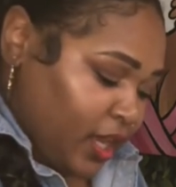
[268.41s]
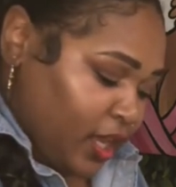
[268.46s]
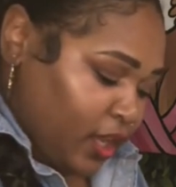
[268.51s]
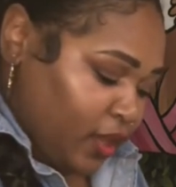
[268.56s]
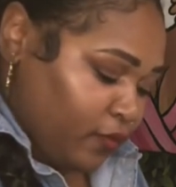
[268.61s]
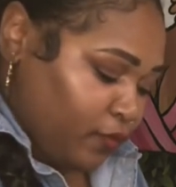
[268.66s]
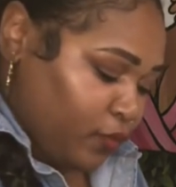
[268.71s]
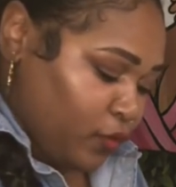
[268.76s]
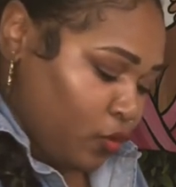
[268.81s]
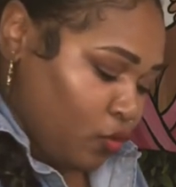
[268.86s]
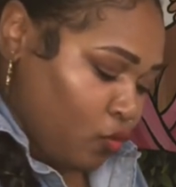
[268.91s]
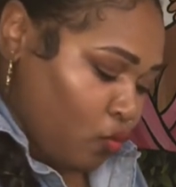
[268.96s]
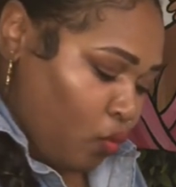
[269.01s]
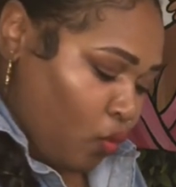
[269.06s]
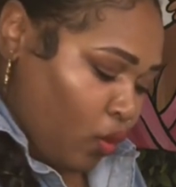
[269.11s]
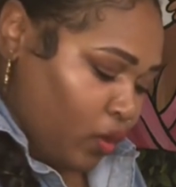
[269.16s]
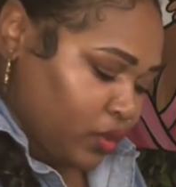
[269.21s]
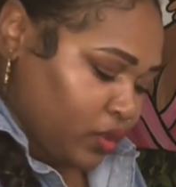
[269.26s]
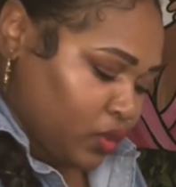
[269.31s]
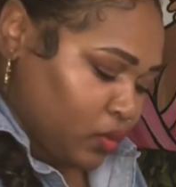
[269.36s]
If you
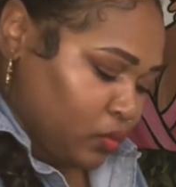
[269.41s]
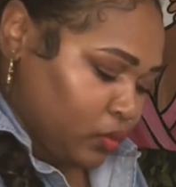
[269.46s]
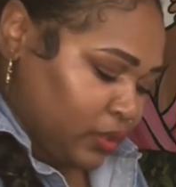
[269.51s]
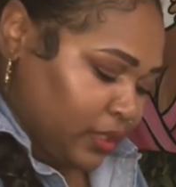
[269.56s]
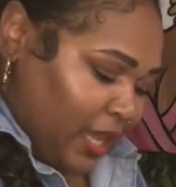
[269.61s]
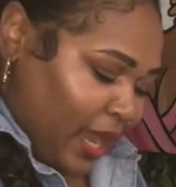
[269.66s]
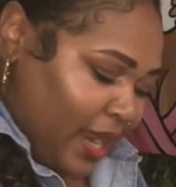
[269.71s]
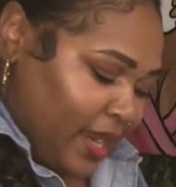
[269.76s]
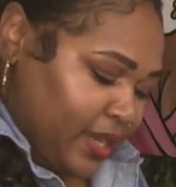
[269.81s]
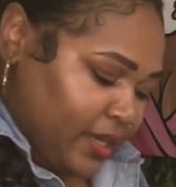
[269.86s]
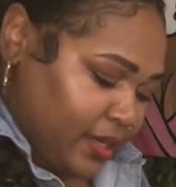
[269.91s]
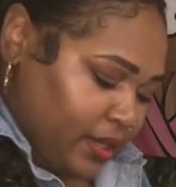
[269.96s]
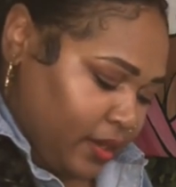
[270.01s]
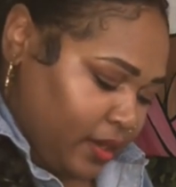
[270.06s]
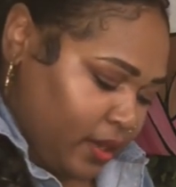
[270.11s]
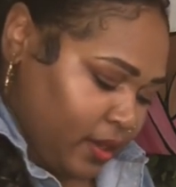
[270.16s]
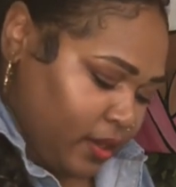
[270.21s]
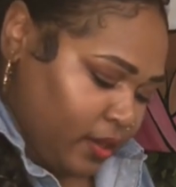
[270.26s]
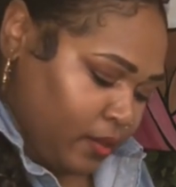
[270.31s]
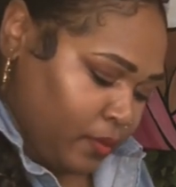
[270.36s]
want to lighten
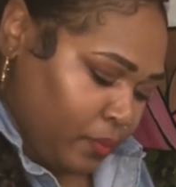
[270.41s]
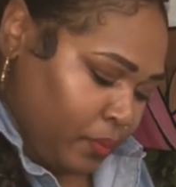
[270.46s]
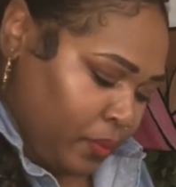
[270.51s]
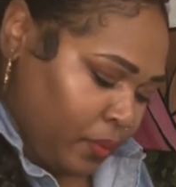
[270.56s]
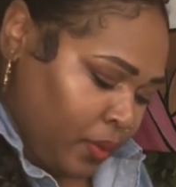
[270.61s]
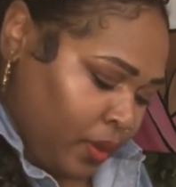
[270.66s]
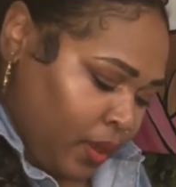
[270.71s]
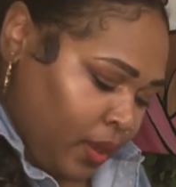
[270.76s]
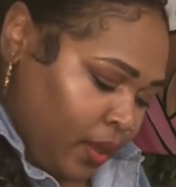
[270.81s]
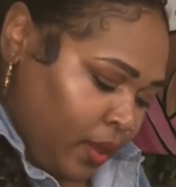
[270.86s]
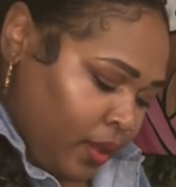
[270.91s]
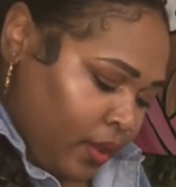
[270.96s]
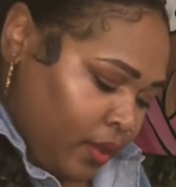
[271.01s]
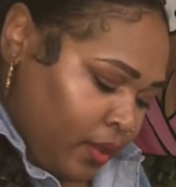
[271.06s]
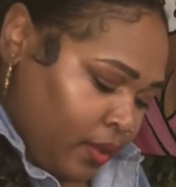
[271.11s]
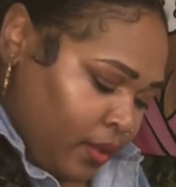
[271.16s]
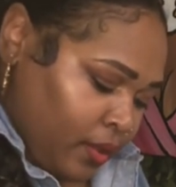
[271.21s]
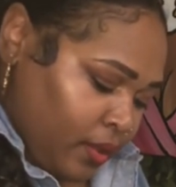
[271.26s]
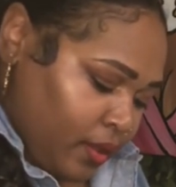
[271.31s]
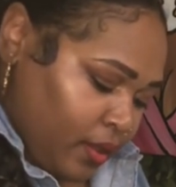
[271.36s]
it up
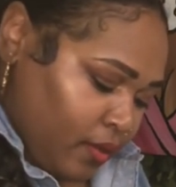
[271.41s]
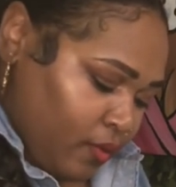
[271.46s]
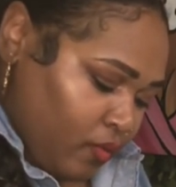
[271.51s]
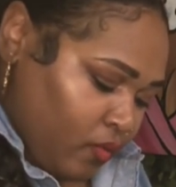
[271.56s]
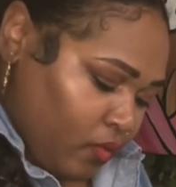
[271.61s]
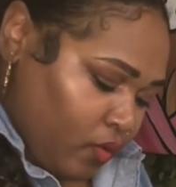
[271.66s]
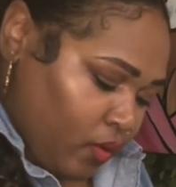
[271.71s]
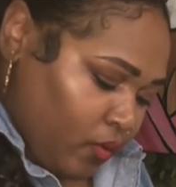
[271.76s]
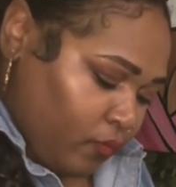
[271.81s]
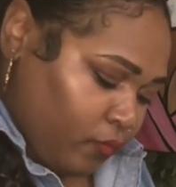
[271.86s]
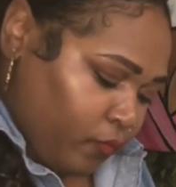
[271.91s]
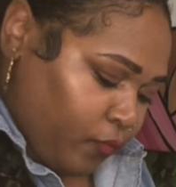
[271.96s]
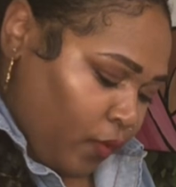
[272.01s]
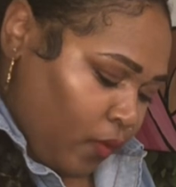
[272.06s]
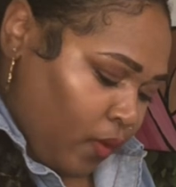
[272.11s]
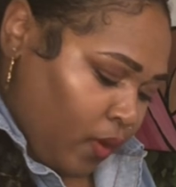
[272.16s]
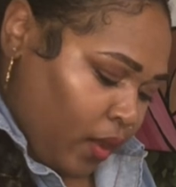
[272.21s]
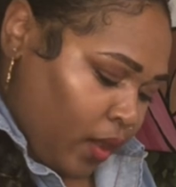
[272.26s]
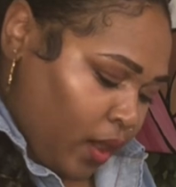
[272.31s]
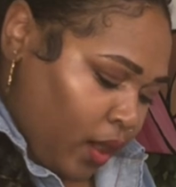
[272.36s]

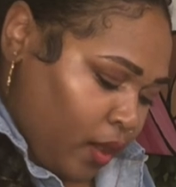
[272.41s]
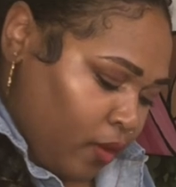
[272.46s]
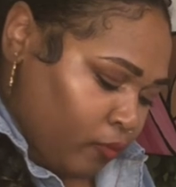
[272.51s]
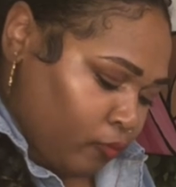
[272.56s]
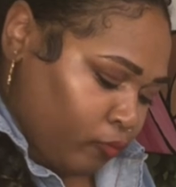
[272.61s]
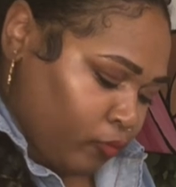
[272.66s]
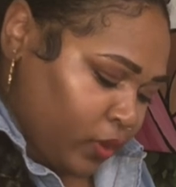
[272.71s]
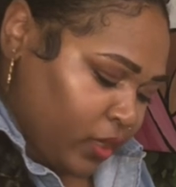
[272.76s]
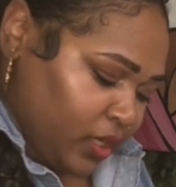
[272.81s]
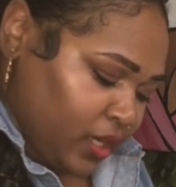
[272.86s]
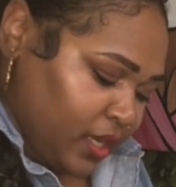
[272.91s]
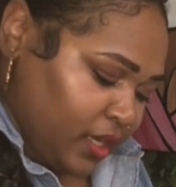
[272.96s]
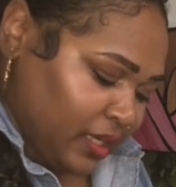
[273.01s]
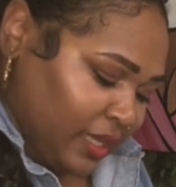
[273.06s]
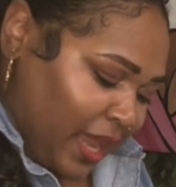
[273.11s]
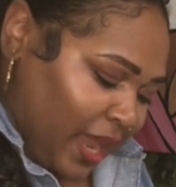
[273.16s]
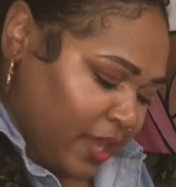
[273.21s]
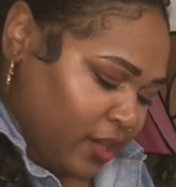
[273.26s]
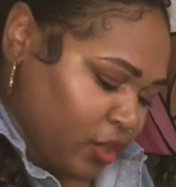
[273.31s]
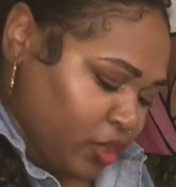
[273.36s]
for a really
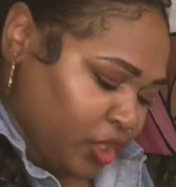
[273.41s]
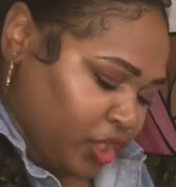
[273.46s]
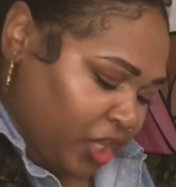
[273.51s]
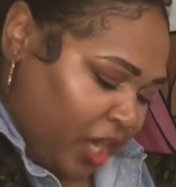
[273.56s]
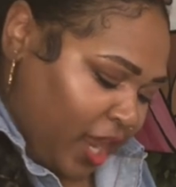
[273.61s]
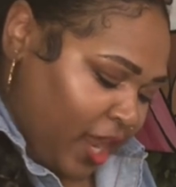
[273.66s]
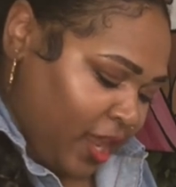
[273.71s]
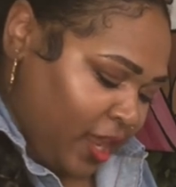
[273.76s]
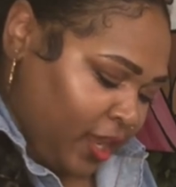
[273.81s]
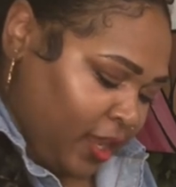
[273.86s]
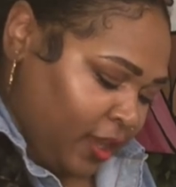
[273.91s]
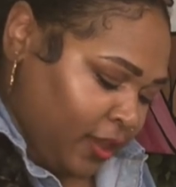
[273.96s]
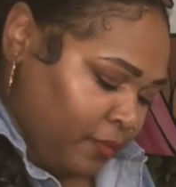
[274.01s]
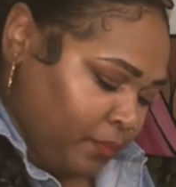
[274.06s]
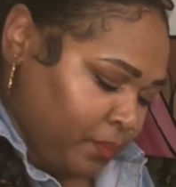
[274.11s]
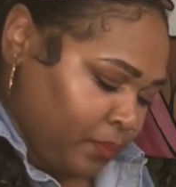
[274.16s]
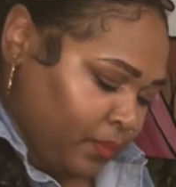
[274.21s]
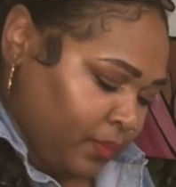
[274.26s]
lighter shade,